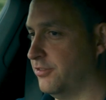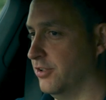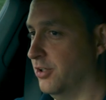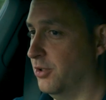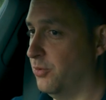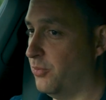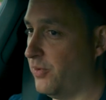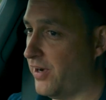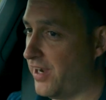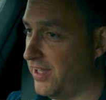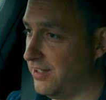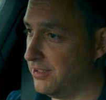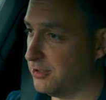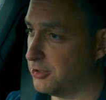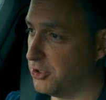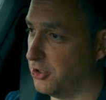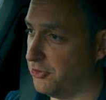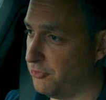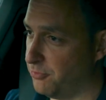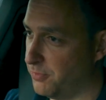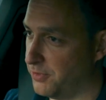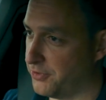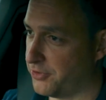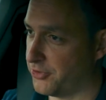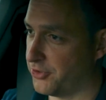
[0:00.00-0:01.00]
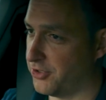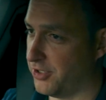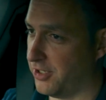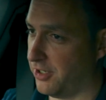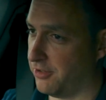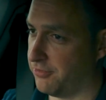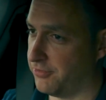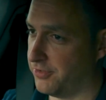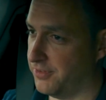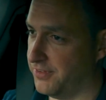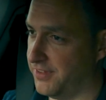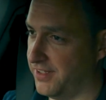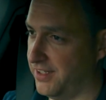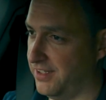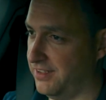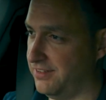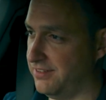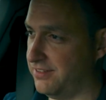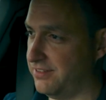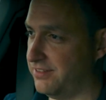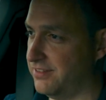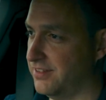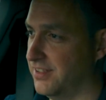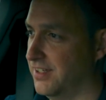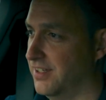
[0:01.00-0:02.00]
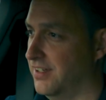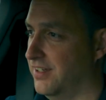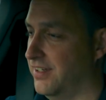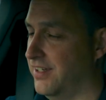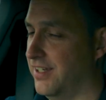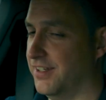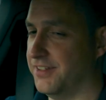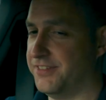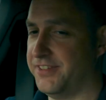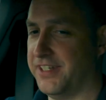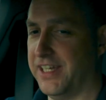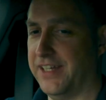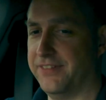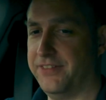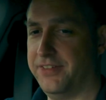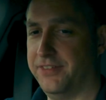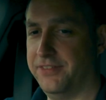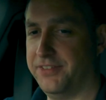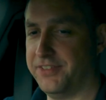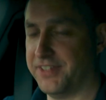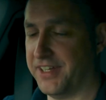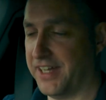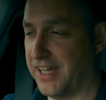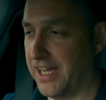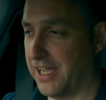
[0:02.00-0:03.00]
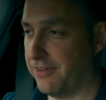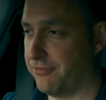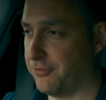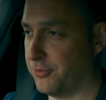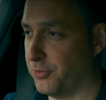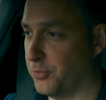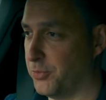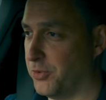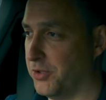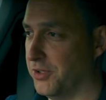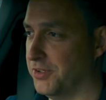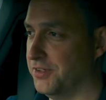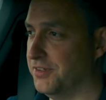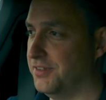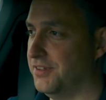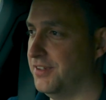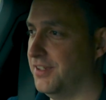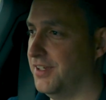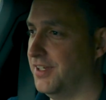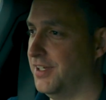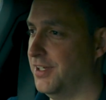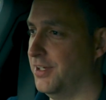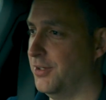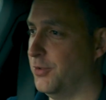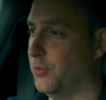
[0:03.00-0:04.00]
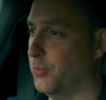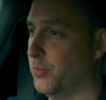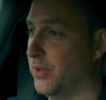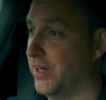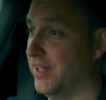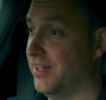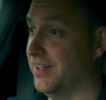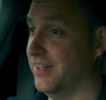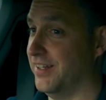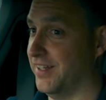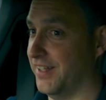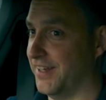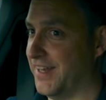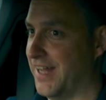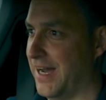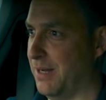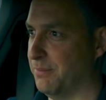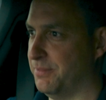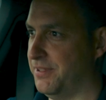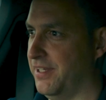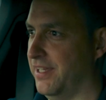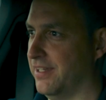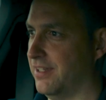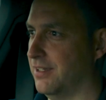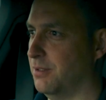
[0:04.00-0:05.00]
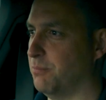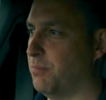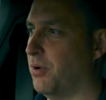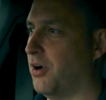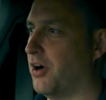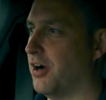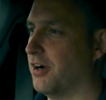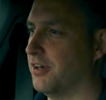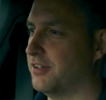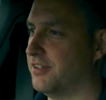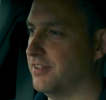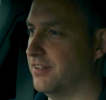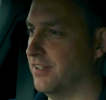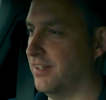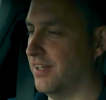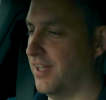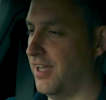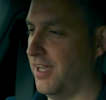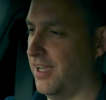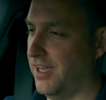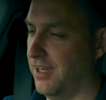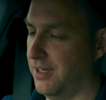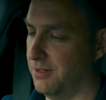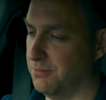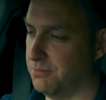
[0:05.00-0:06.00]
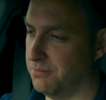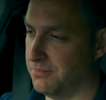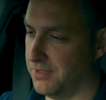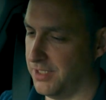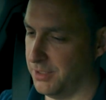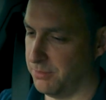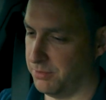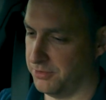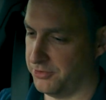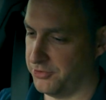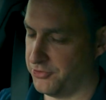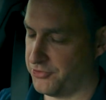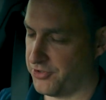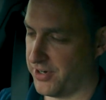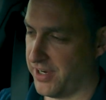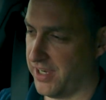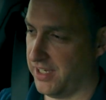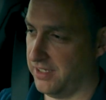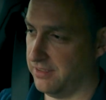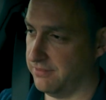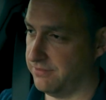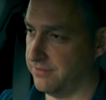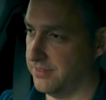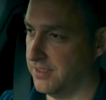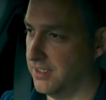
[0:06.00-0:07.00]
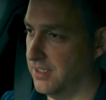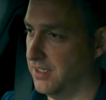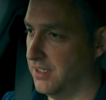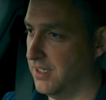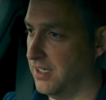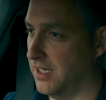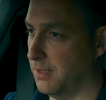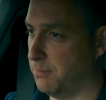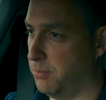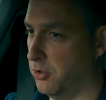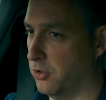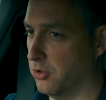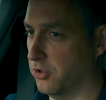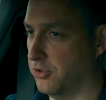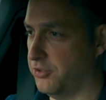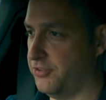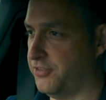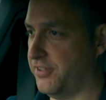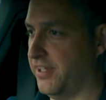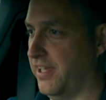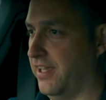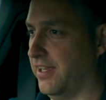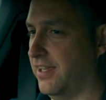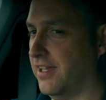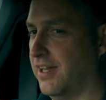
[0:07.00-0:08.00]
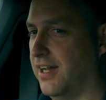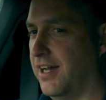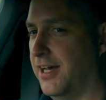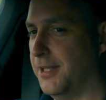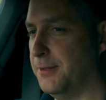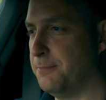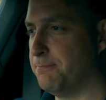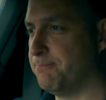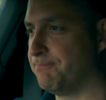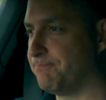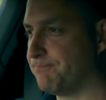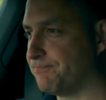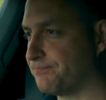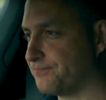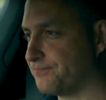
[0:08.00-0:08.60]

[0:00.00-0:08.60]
So while the government are offering these incentives, I, for one, will, and I'm taking part, and I am able to drive a Porsche Taycan